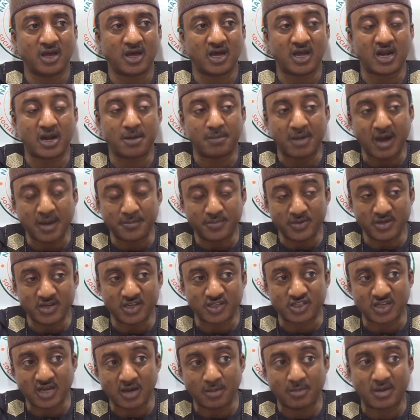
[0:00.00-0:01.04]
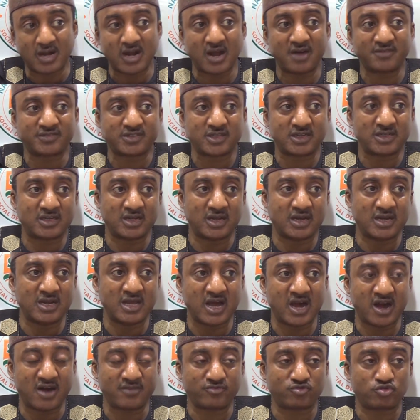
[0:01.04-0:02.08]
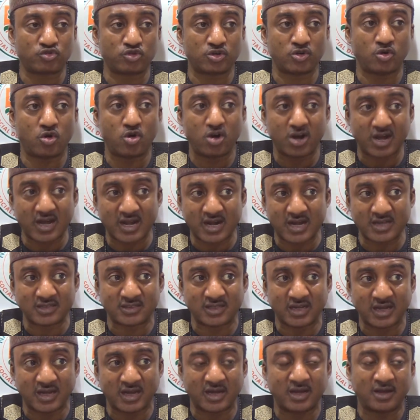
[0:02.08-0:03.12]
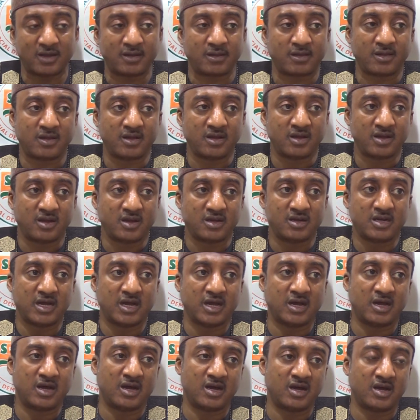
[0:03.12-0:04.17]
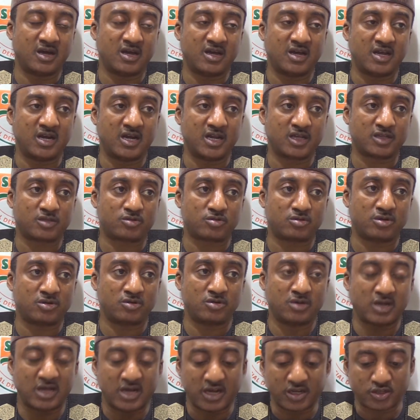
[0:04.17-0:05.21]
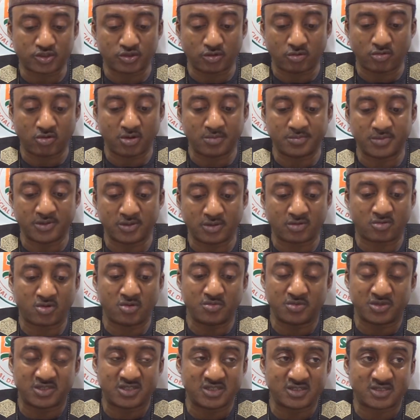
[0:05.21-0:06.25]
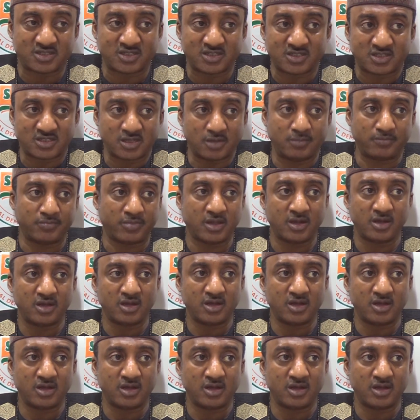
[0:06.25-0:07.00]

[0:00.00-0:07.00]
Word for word: and I'm happy the chairman have said that they have to reorganize the the election election committee system,